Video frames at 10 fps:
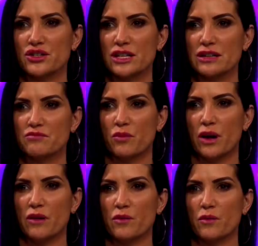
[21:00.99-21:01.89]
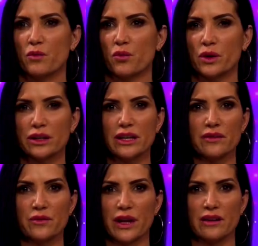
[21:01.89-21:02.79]
She
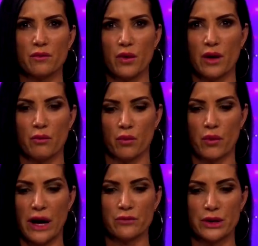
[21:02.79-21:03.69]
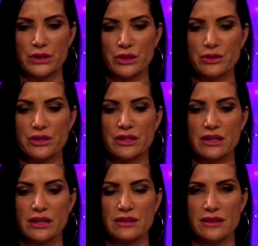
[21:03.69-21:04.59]
really had reduced
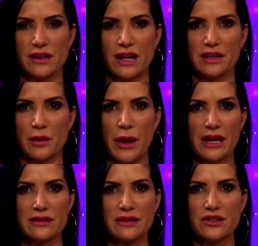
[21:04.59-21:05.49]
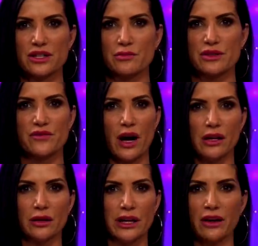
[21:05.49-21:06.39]
the salon's capacity. She was
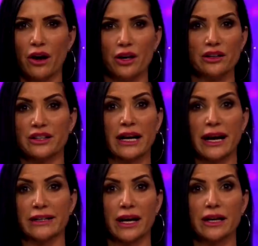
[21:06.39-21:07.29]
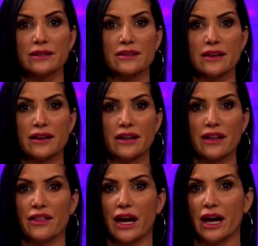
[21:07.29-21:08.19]
following all of the guidelines
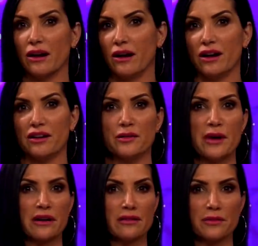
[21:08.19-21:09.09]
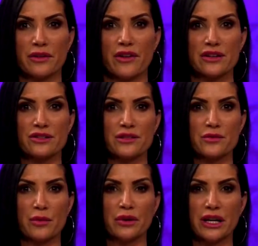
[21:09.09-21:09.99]
that all the medical
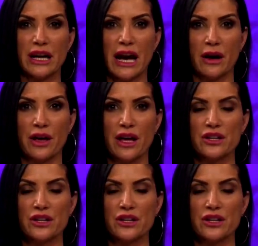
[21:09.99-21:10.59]
professionals were putting out.